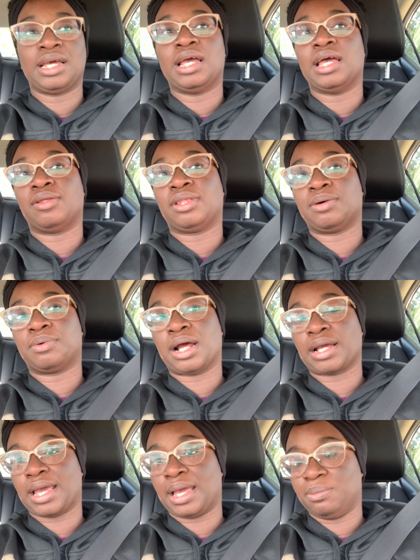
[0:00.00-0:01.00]
and then when
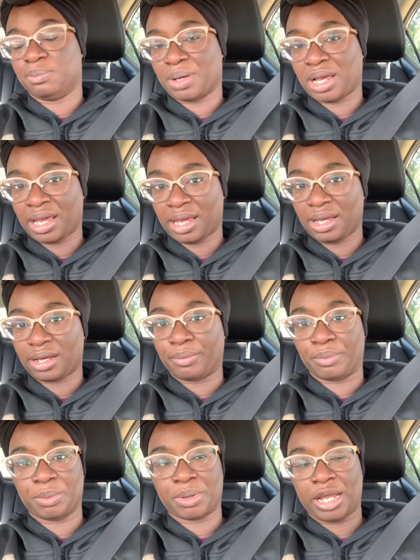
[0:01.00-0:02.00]
i came back we were